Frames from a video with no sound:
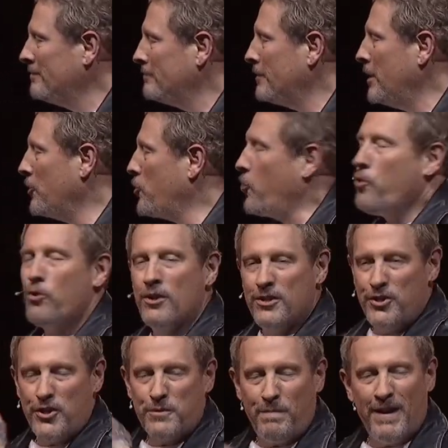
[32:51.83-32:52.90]
encourage
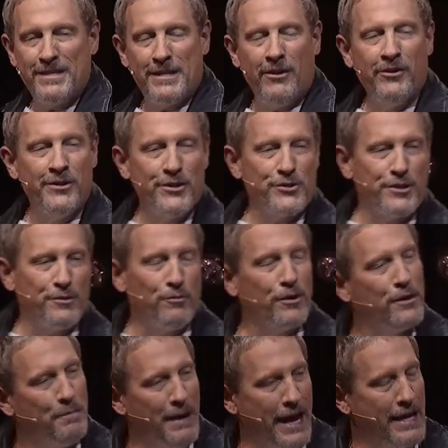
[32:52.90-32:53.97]
us by telling us that we're the
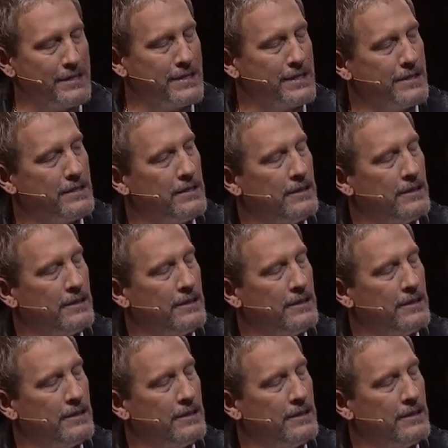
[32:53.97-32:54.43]
best.